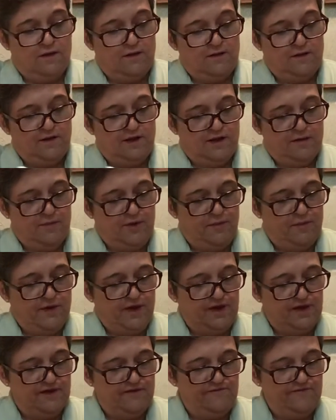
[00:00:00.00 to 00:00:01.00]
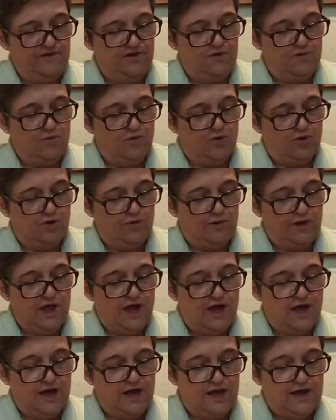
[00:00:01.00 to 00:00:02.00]
Let me make a few more
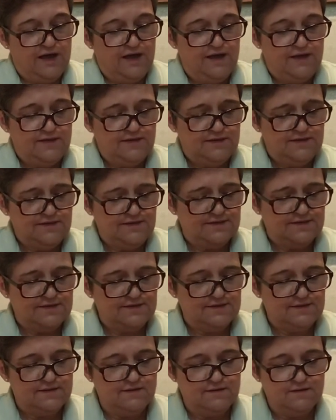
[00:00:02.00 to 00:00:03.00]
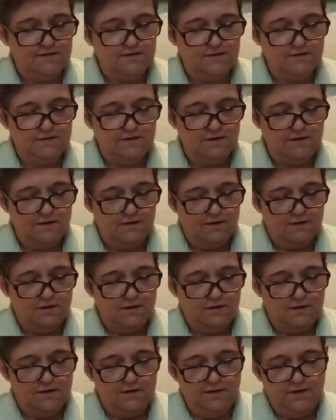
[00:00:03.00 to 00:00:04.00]
lines
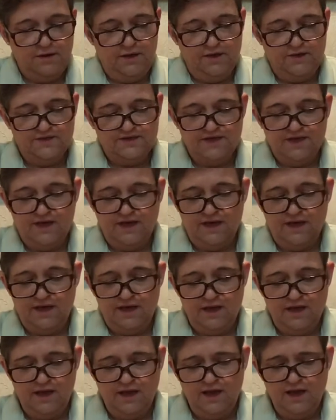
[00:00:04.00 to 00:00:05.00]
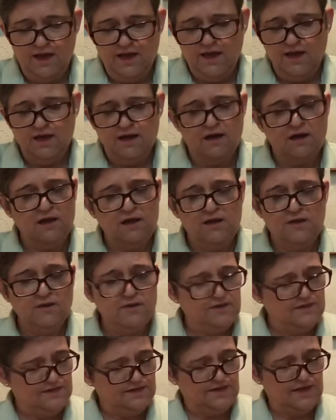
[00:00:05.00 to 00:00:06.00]
using any
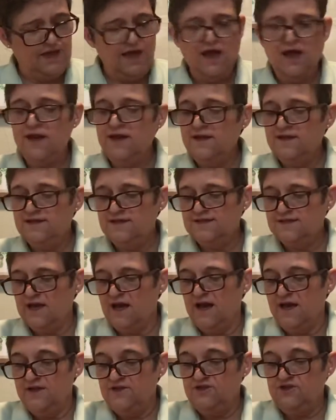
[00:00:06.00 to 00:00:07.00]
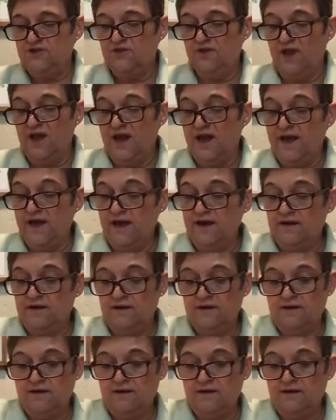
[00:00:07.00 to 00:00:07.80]
colors, any designs you like.